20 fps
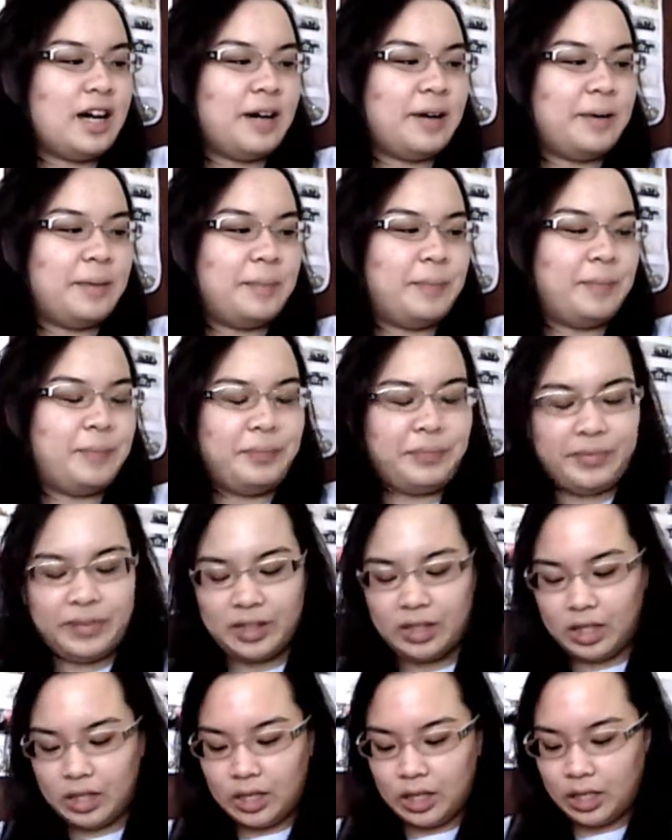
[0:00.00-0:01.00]
um,
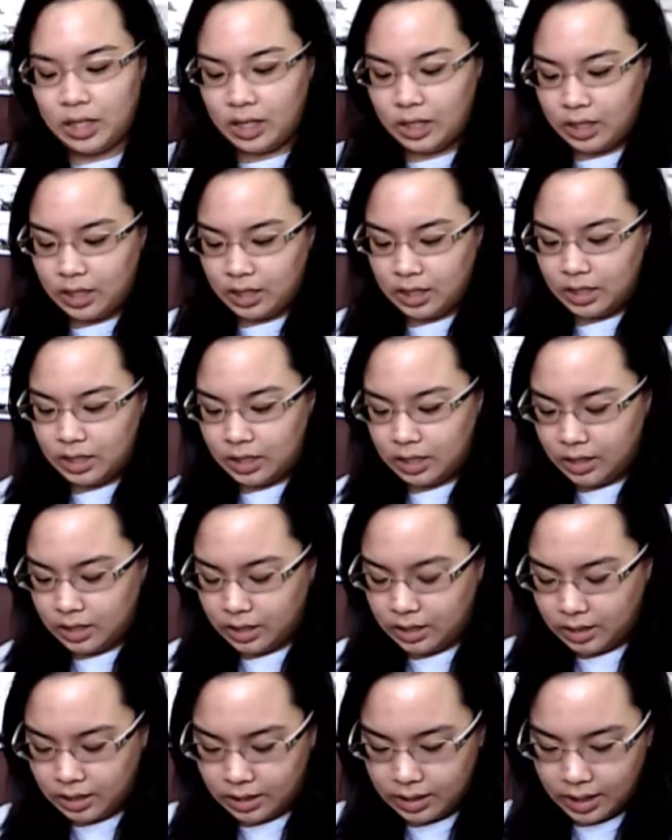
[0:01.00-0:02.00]
it
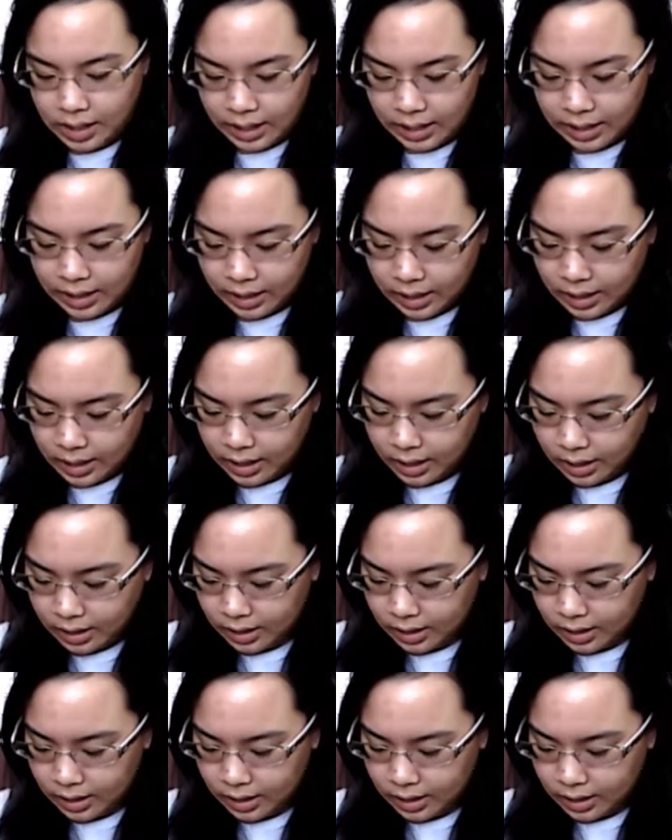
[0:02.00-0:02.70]
is a.